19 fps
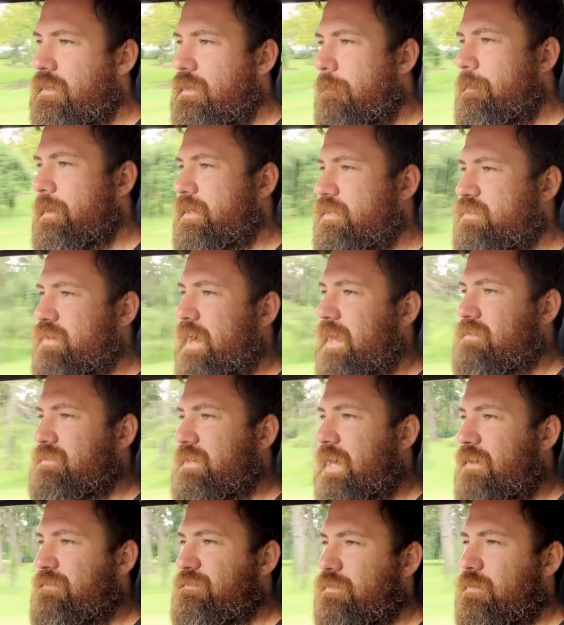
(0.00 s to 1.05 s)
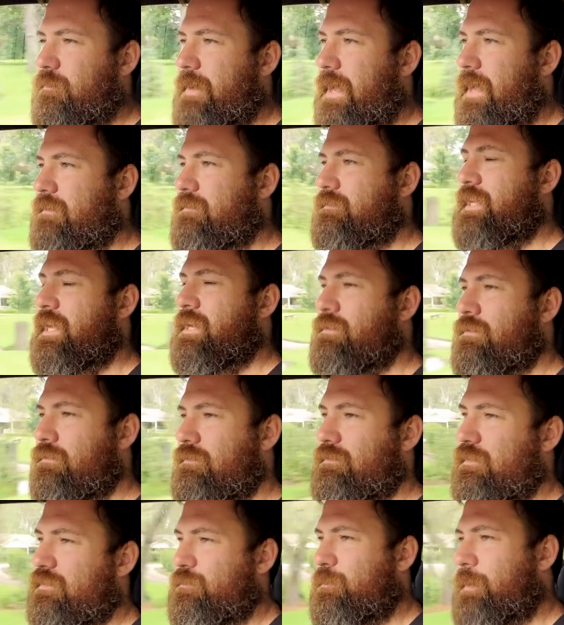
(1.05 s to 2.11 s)
a bit of trash after about 10
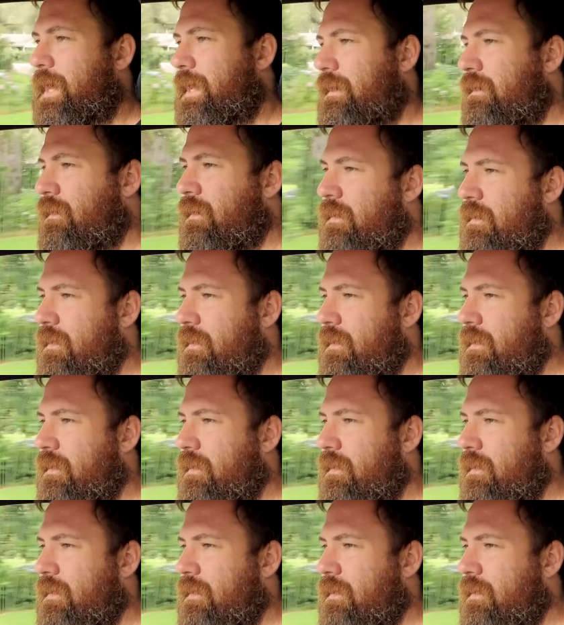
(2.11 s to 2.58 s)
uses, but